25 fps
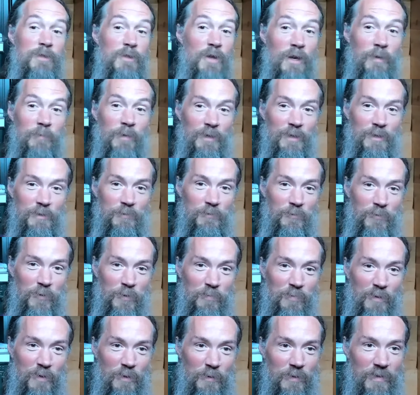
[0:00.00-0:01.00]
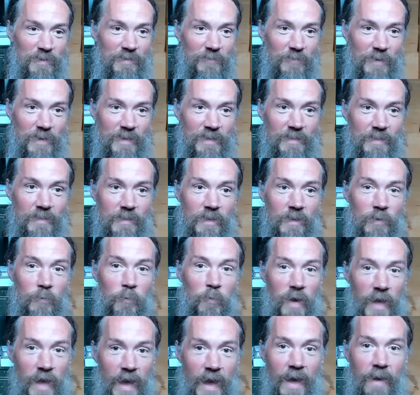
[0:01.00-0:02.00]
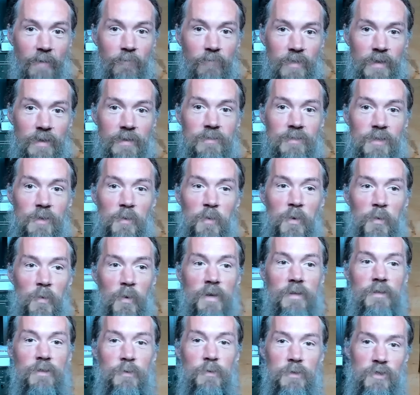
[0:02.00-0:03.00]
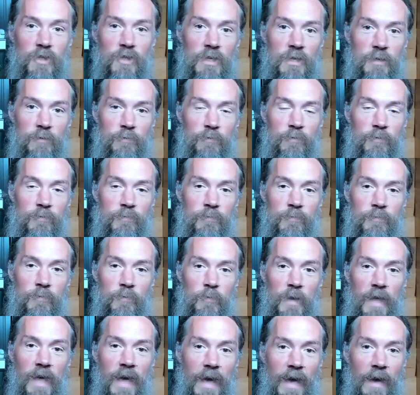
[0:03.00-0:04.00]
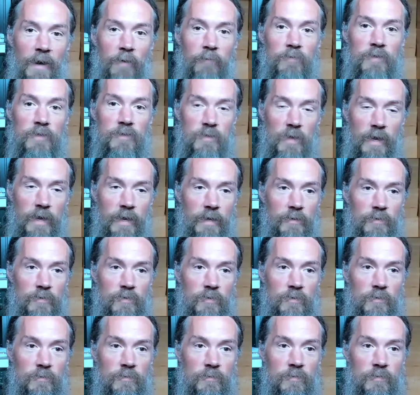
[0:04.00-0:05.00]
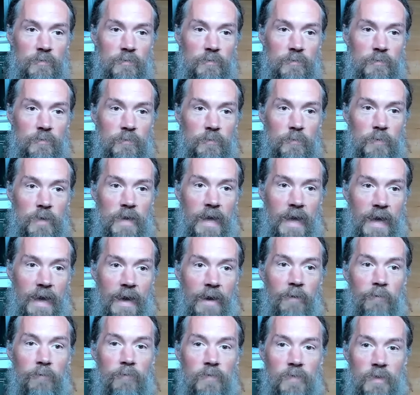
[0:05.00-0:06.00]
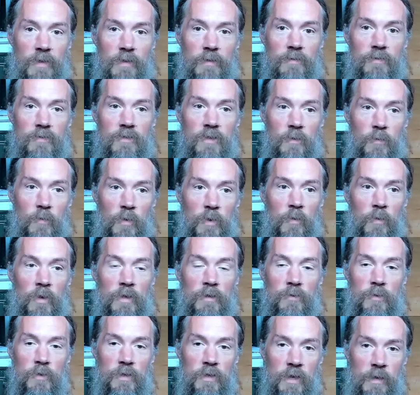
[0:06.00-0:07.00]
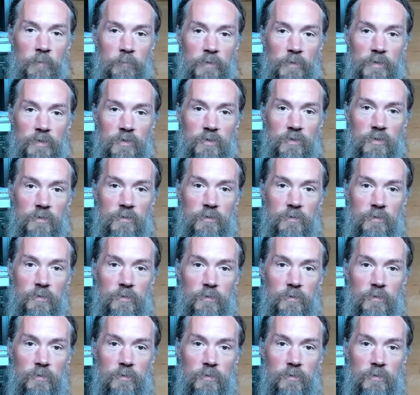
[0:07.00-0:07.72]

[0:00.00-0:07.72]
me talk about this before, probably, right? Like, we have things that we want to achieve. We have desires. We have things that we want to accomplish.